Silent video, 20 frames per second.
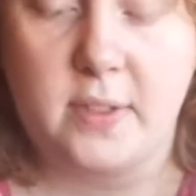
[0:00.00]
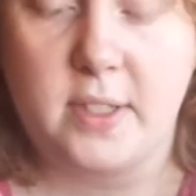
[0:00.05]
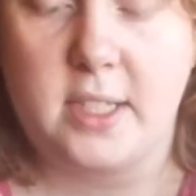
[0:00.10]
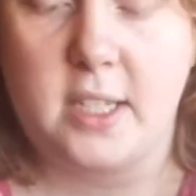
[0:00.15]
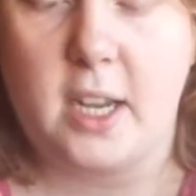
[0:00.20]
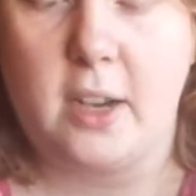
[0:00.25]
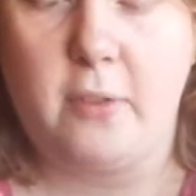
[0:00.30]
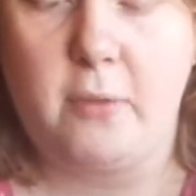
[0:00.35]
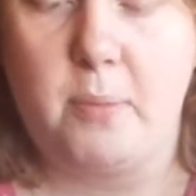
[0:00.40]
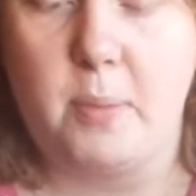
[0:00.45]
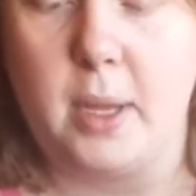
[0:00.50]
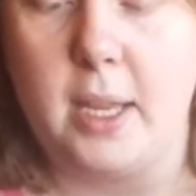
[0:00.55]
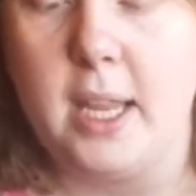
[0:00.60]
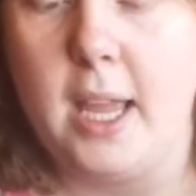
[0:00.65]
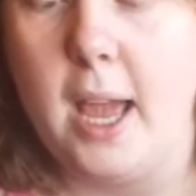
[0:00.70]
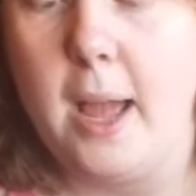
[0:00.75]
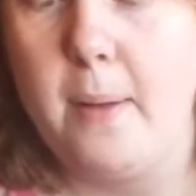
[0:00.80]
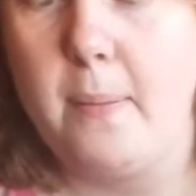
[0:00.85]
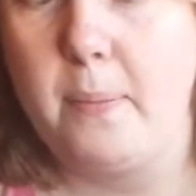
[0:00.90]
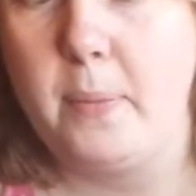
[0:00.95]
stuff. But
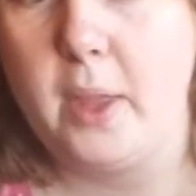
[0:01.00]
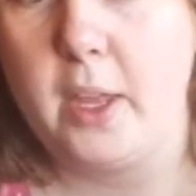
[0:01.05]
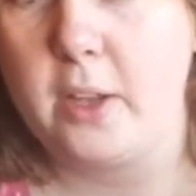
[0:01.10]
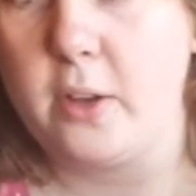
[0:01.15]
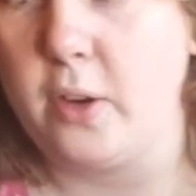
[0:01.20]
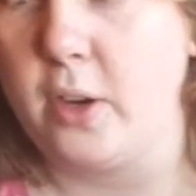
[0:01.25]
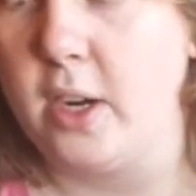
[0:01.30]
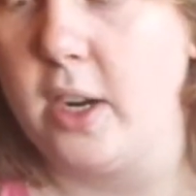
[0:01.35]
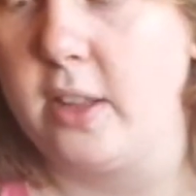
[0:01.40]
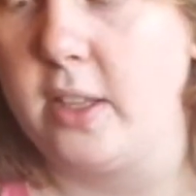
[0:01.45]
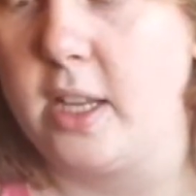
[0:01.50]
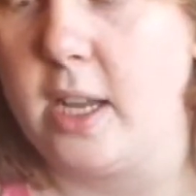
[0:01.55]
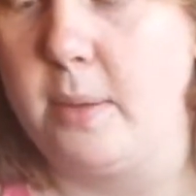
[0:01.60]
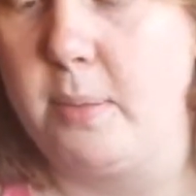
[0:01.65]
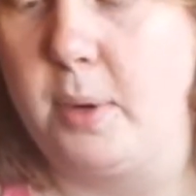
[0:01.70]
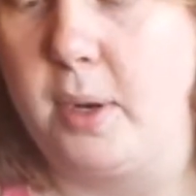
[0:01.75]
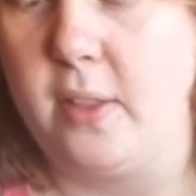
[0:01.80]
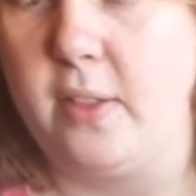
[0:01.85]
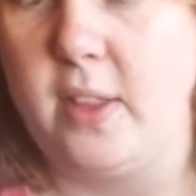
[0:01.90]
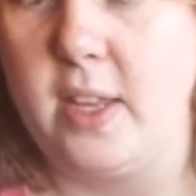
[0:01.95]
yeah, I got another
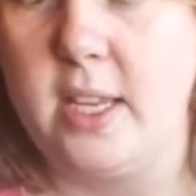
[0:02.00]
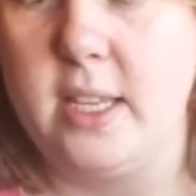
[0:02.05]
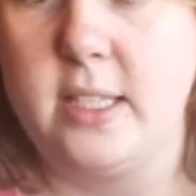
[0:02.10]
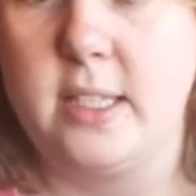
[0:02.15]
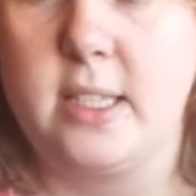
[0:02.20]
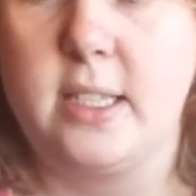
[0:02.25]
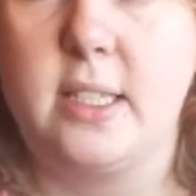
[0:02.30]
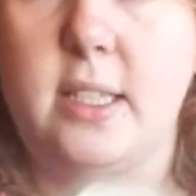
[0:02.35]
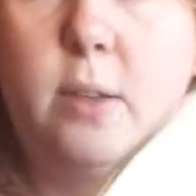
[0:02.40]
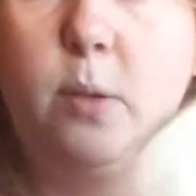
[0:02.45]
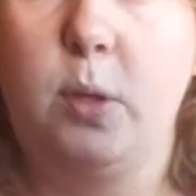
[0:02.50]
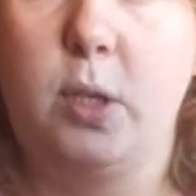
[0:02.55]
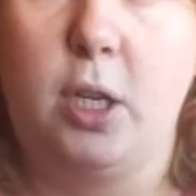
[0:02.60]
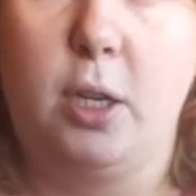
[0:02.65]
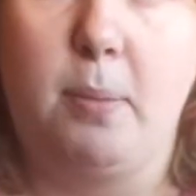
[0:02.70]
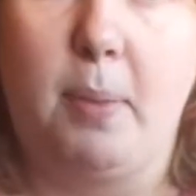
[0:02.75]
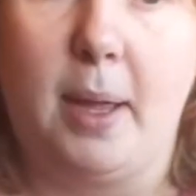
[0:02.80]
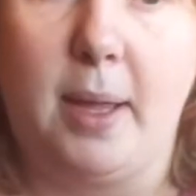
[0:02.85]
couple of these because they were £2